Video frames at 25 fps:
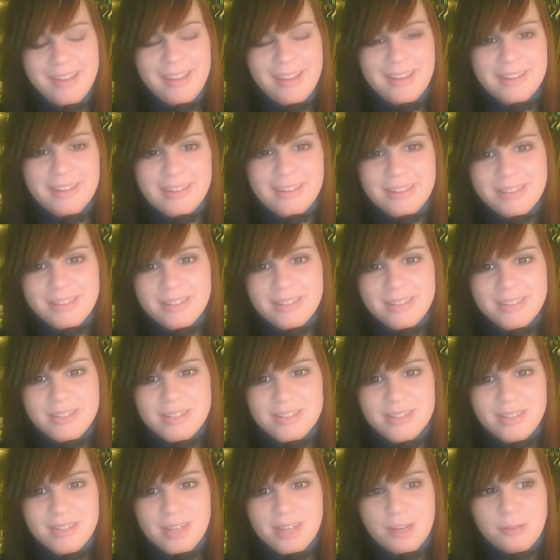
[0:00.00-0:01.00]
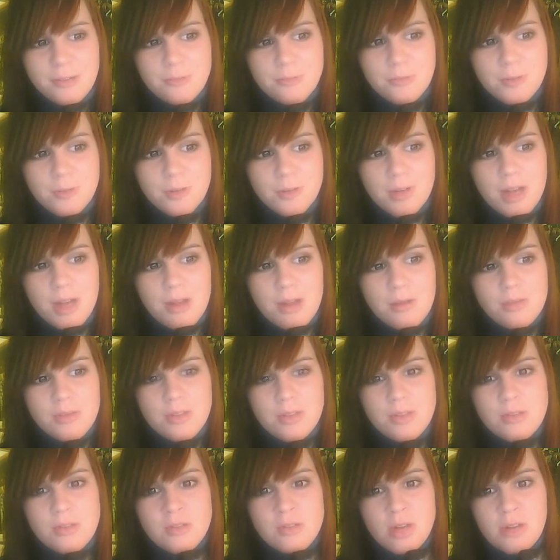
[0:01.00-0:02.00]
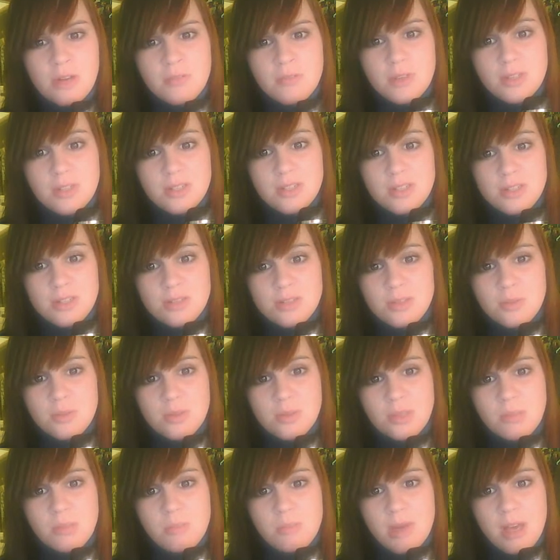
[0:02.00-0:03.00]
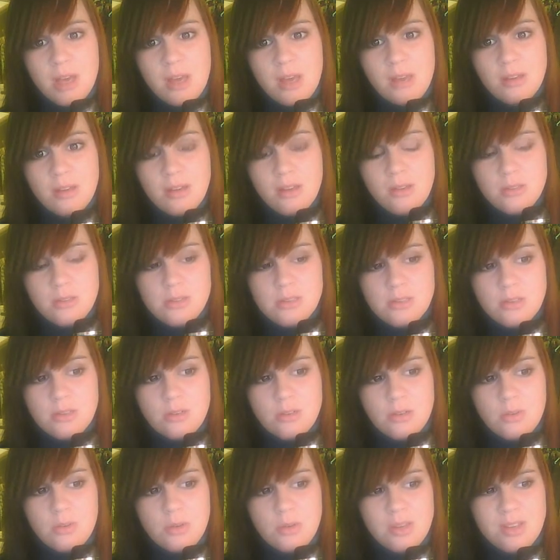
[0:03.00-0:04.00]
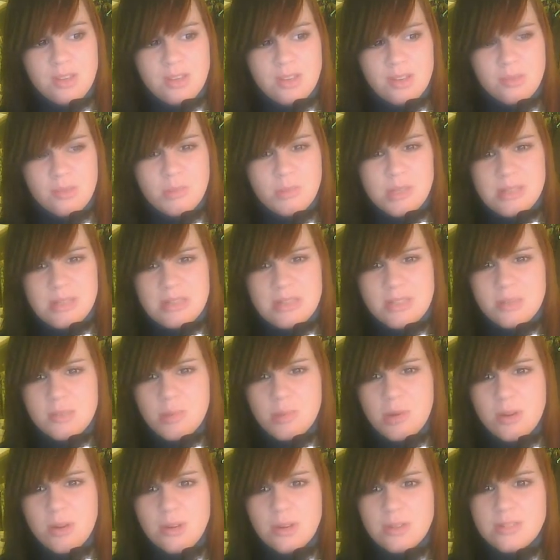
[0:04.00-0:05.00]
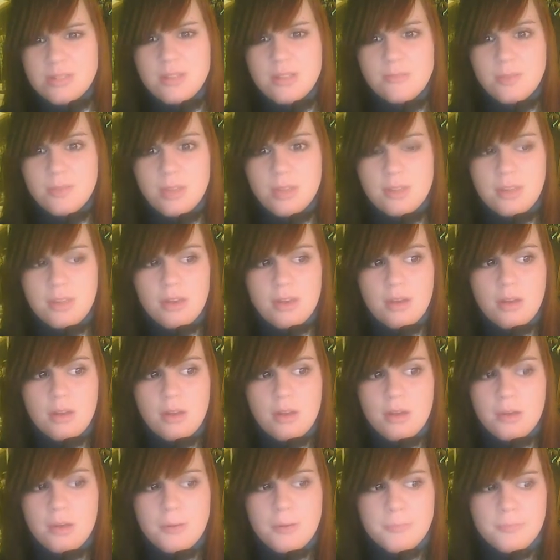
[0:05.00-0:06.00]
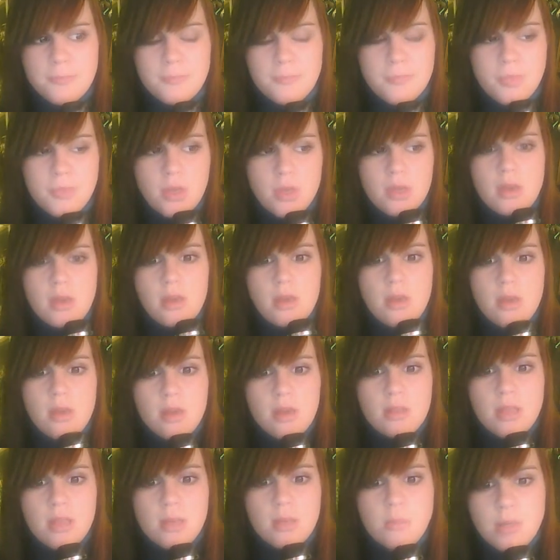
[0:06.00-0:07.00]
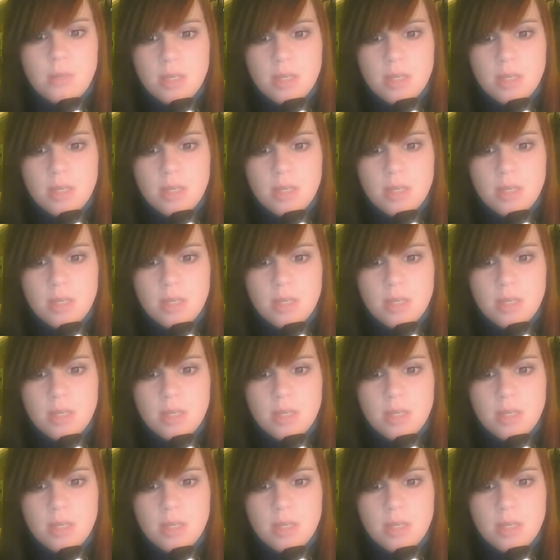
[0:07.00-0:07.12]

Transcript: And anything I should look out for? I heard that the driving conditions are really bad. Also, any good places to park, stuff like that, that'd be